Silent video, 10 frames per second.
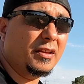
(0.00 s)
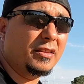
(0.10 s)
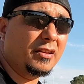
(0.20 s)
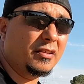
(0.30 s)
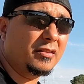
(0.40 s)

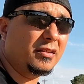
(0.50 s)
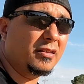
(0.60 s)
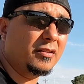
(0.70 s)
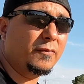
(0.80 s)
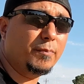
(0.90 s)

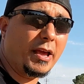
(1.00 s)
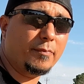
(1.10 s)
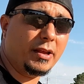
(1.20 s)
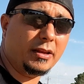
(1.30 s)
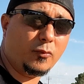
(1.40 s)
the
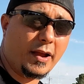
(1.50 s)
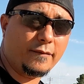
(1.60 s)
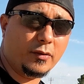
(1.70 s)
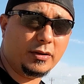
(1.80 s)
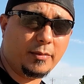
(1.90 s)
patent pending
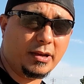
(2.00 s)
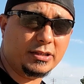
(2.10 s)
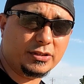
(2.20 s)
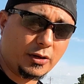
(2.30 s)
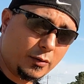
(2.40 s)
white photon,
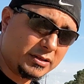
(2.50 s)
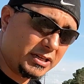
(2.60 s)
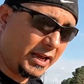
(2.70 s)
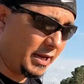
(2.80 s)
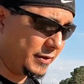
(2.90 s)
might just go
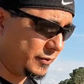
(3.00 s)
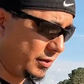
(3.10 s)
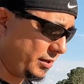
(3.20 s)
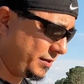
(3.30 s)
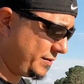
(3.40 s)
slight hyzer
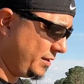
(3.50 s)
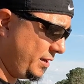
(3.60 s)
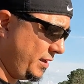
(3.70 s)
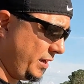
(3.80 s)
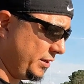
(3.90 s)
on it because
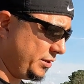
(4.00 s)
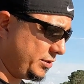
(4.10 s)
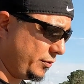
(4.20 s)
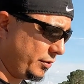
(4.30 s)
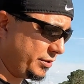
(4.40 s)
it's
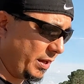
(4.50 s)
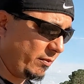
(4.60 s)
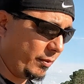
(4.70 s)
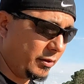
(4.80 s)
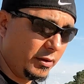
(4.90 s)
just too
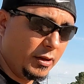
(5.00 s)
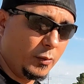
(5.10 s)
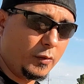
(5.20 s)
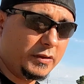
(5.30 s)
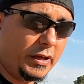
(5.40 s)
unstable. But
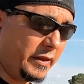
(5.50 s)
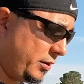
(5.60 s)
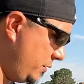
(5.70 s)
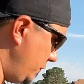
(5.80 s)
we'll see